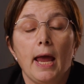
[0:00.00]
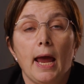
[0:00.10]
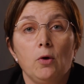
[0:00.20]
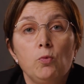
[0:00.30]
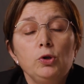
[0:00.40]

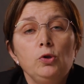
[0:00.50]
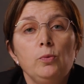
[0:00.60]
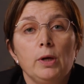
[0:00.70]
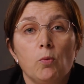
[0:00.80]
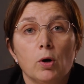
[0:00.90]
And
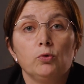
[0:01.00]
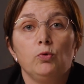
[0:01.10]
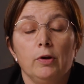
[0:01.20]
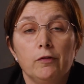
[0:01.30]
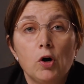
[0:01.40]
what we
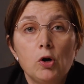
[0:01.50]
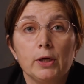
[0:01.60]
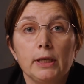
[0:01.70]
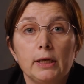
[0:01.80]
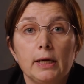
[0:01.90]
want to
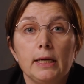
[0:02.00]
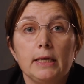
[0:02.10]
avoid